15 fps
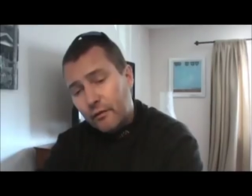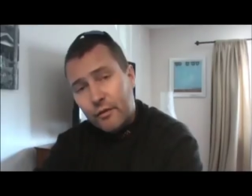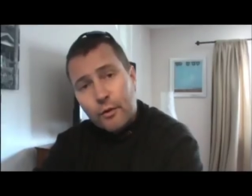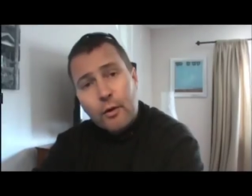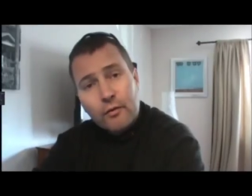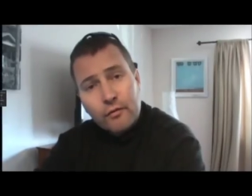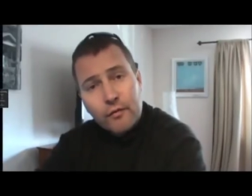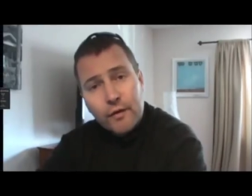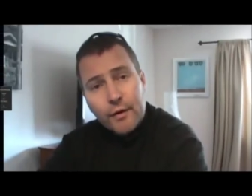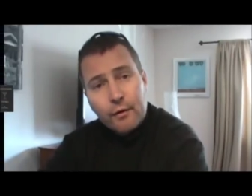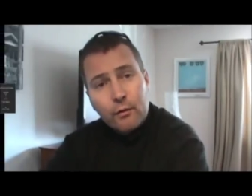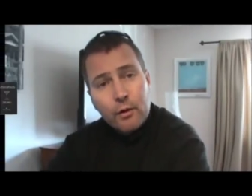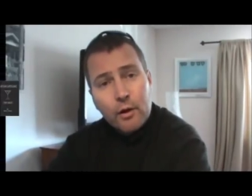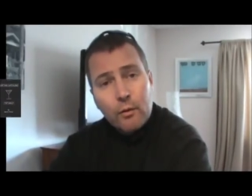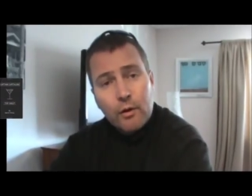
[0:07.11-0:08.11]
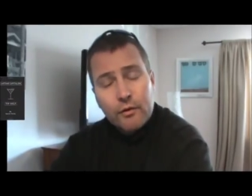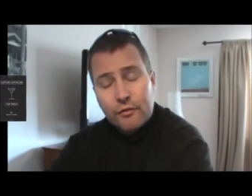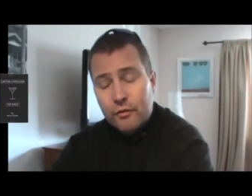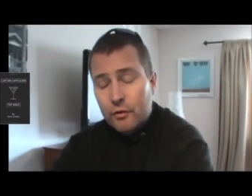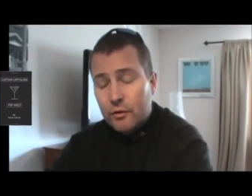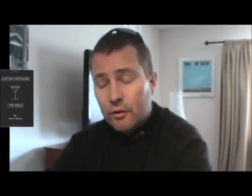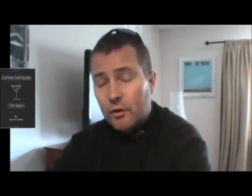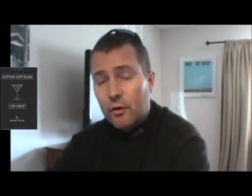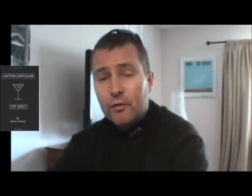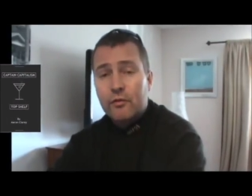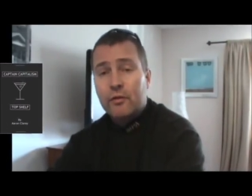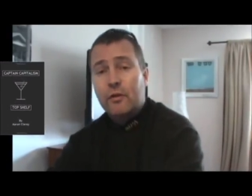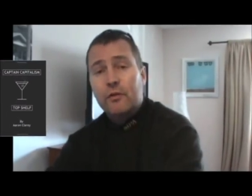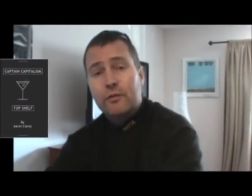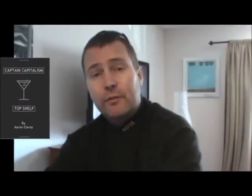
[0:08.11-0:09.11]
If you have a video request, you can
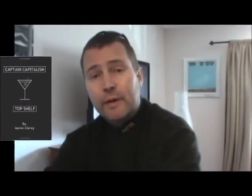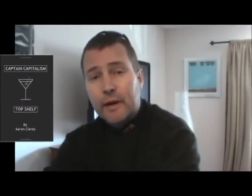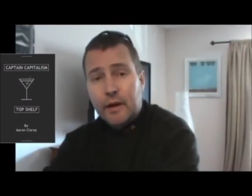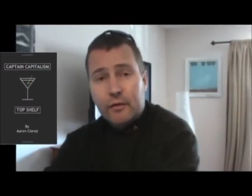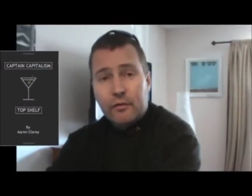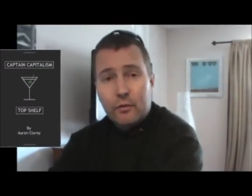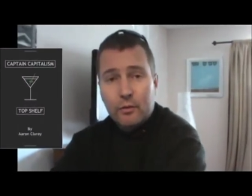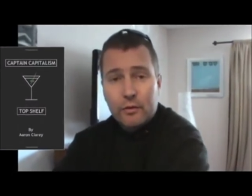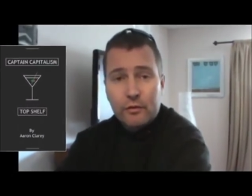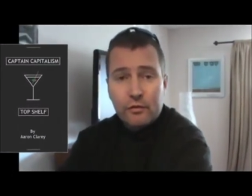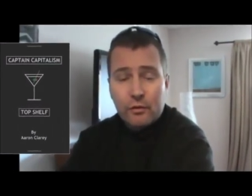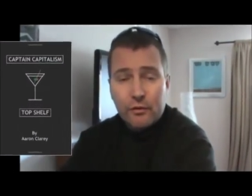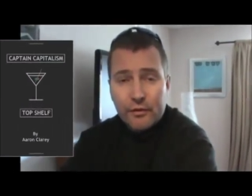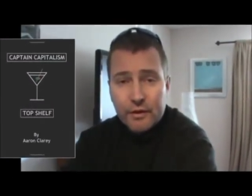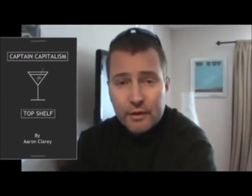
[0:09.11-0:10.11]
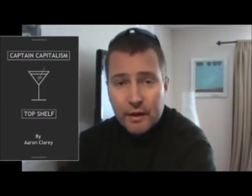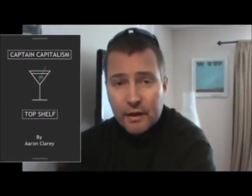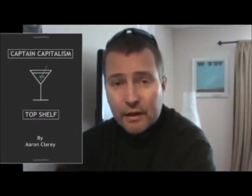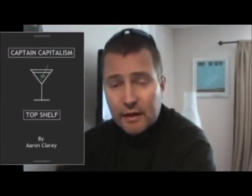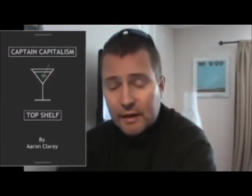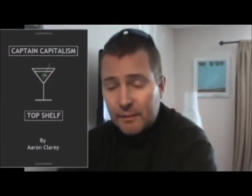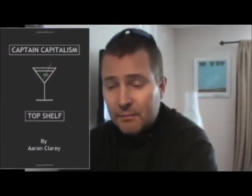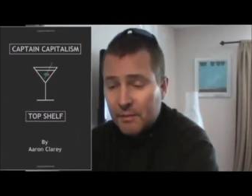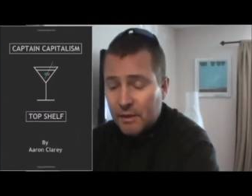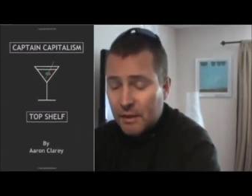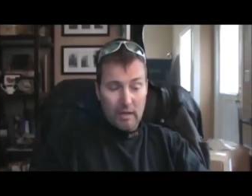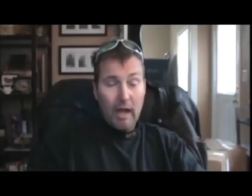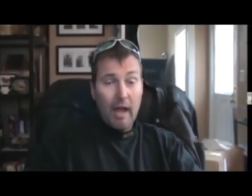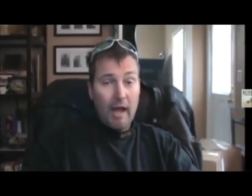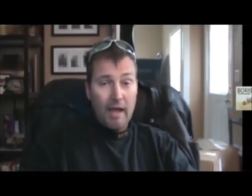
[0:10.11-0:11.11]
always go to
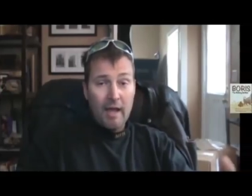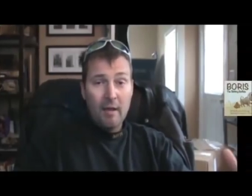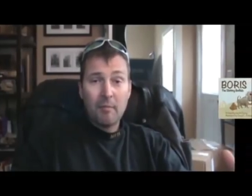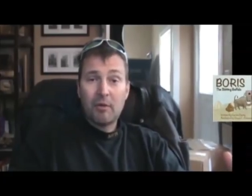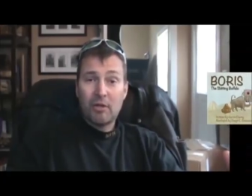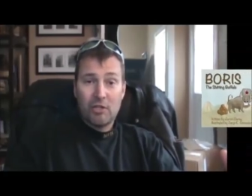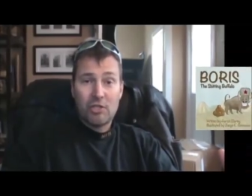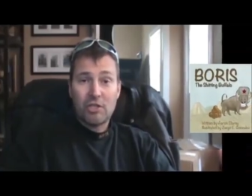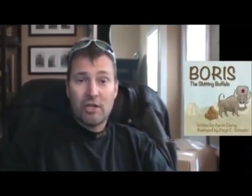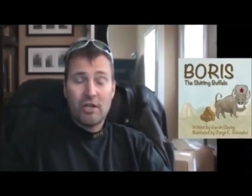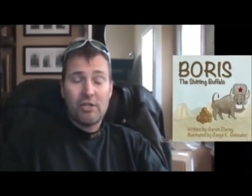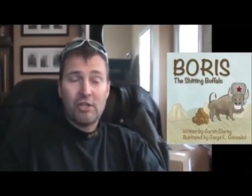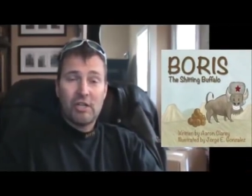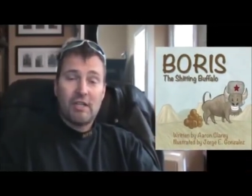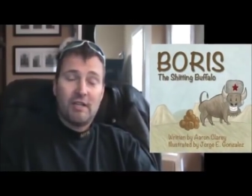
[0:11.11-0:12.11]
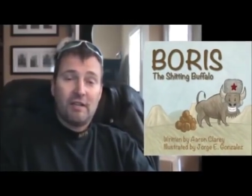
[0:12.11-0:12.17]
assholeconsulting.com. Yeah, I am going to charge you,